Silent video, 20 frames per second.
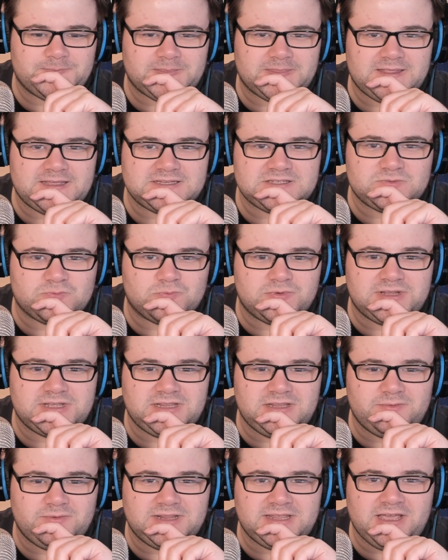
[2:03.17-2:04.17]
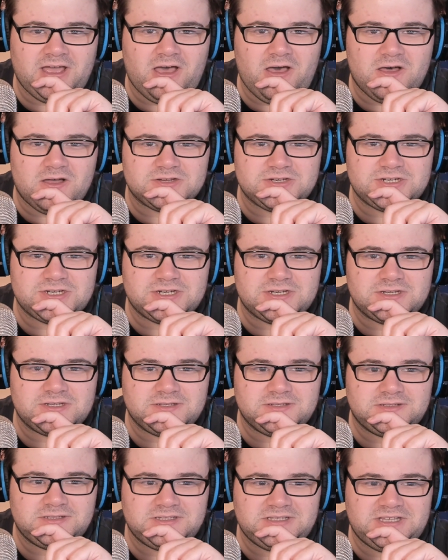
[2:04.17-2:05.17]
that's really, really harsh,
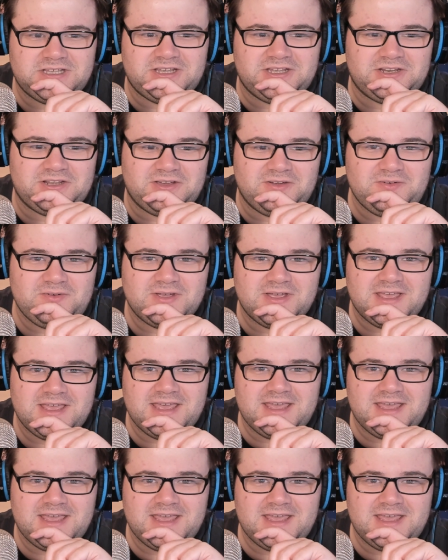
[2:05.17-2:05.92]
you know?